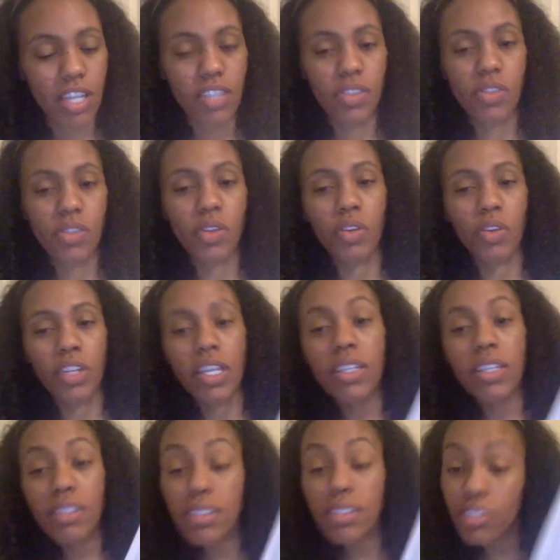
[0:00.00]
So the
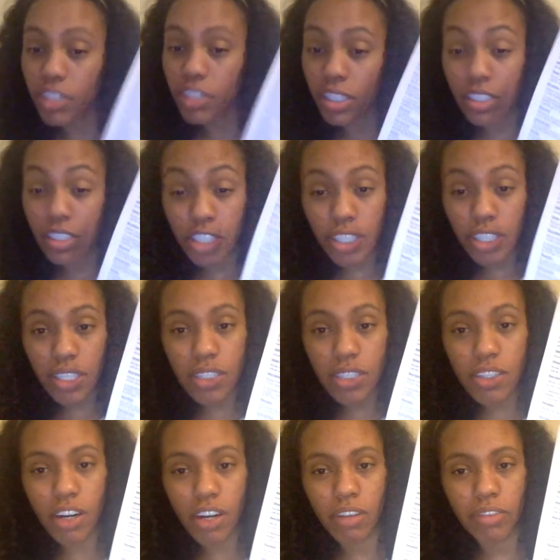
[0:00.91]

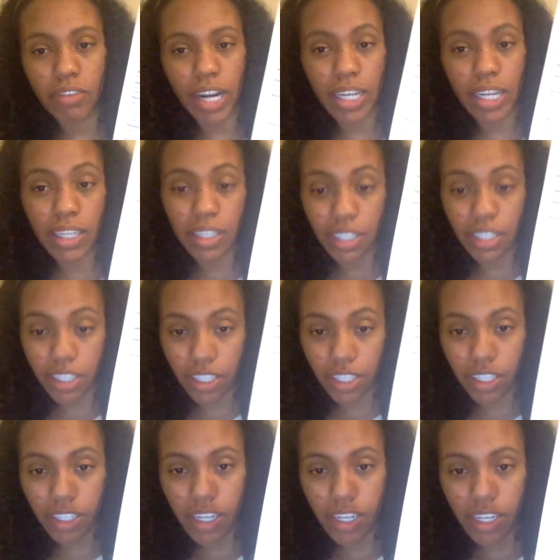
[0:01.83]
instructions are right here,